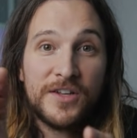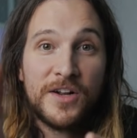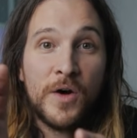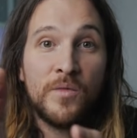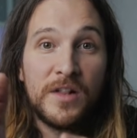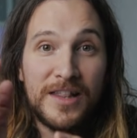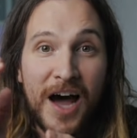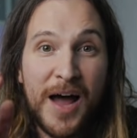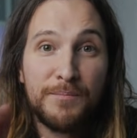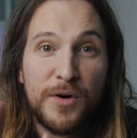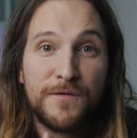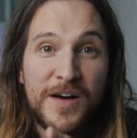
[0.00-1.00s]
you know,
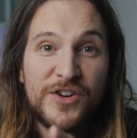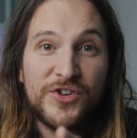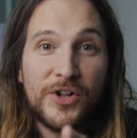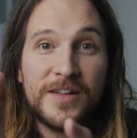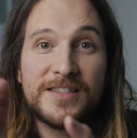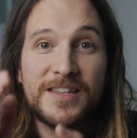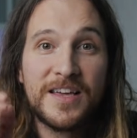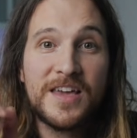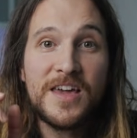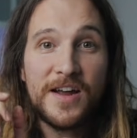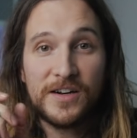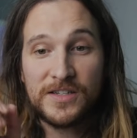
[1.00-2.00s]
not professional is the
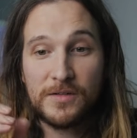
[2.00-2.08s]
key here.